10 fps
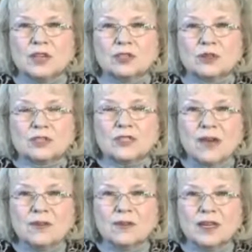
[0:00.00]
So,
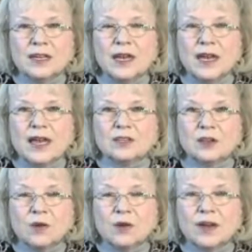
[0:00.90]
suffering and
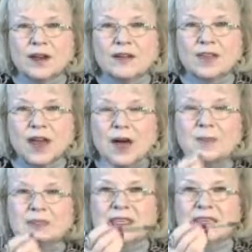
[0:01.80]
glory are the
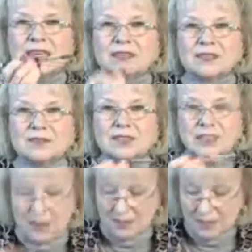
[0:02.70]
opposite ends of the
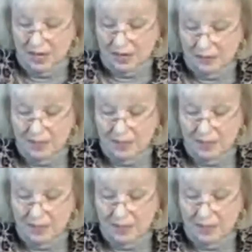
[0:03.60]
same thing.